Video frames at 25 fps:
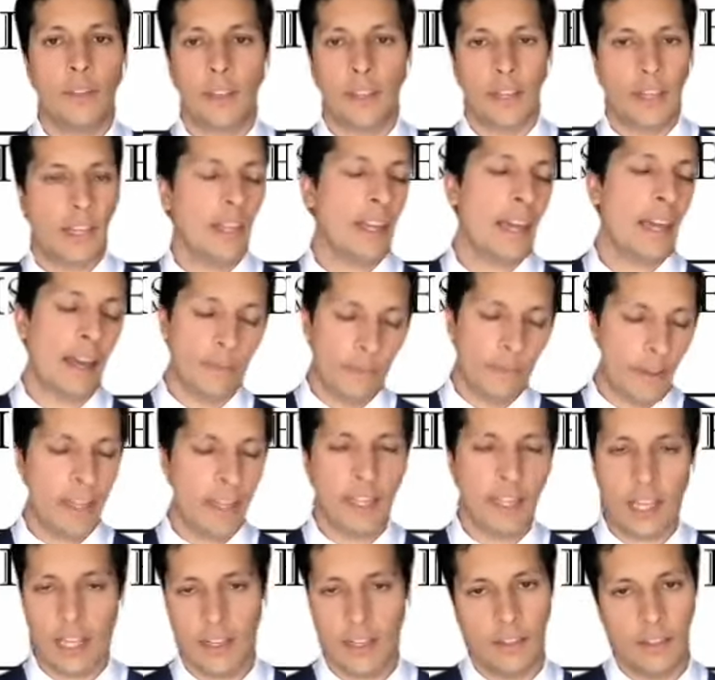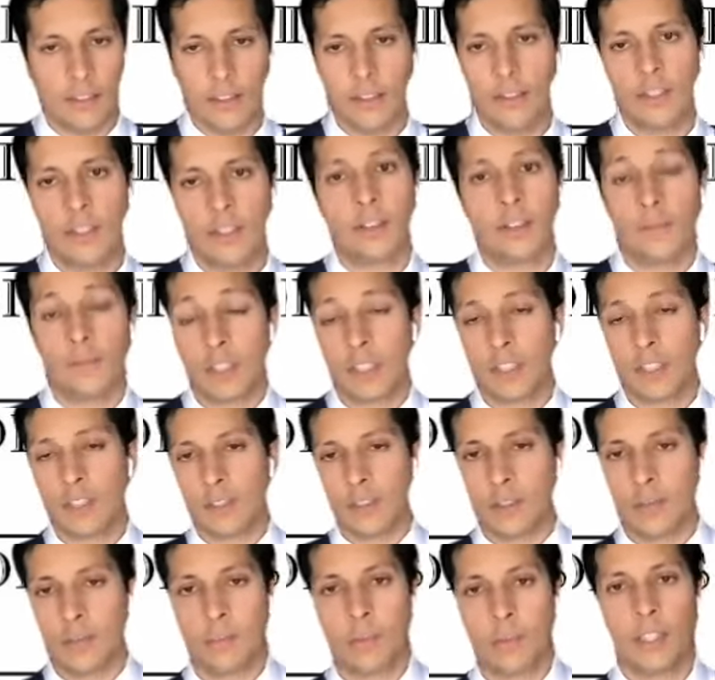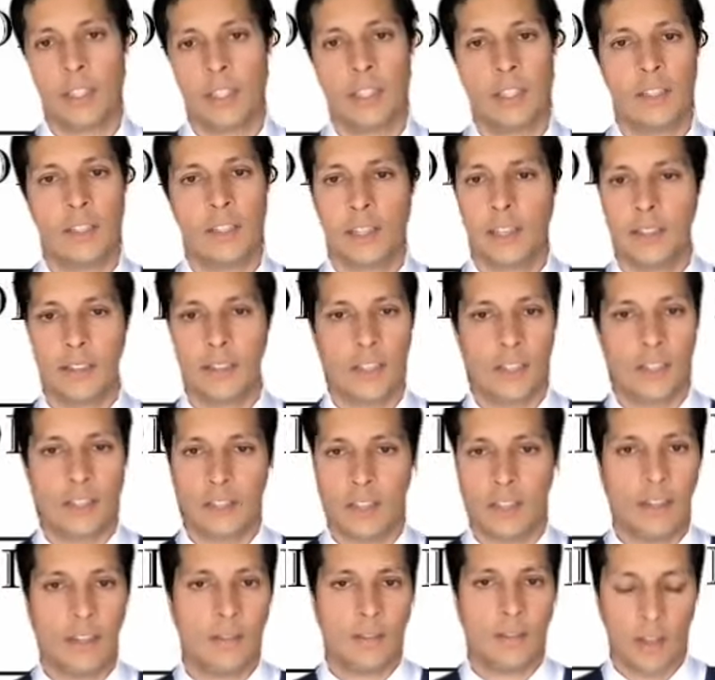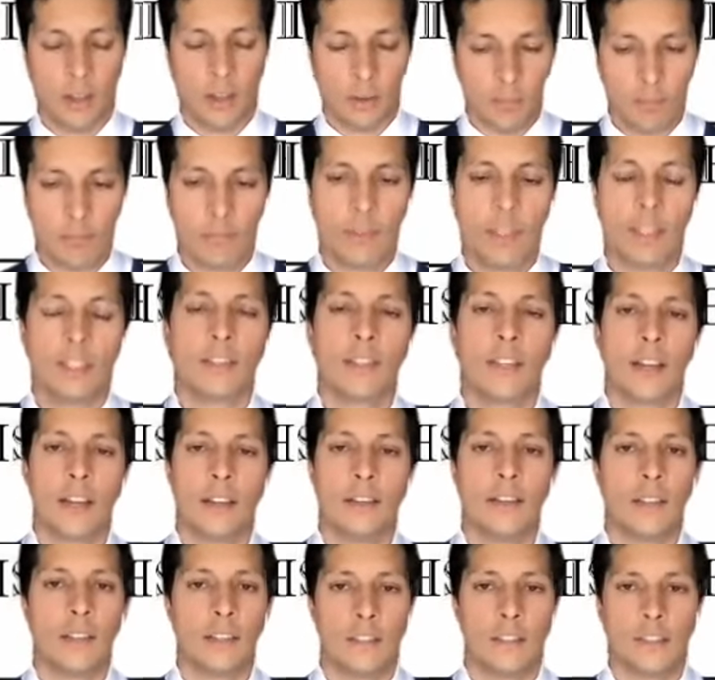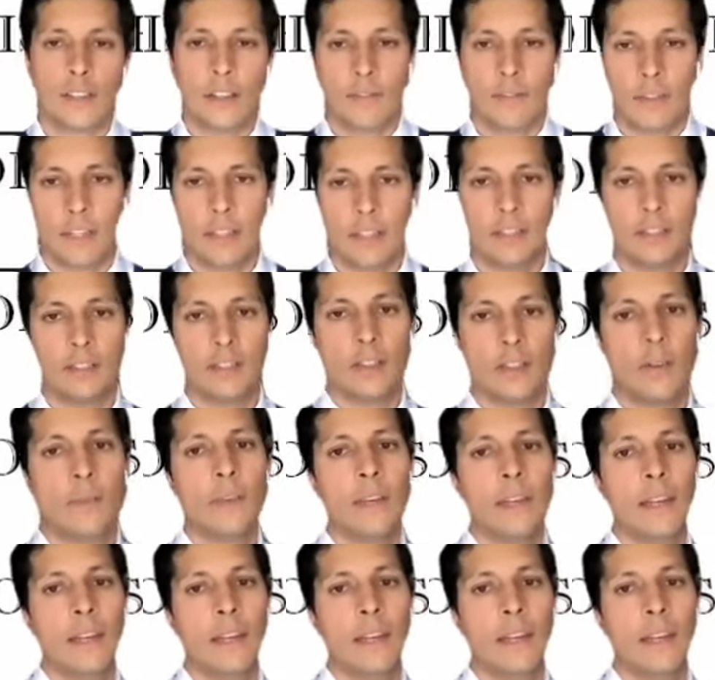He had vacated the conviction completely, and they said, no, it's not valid. So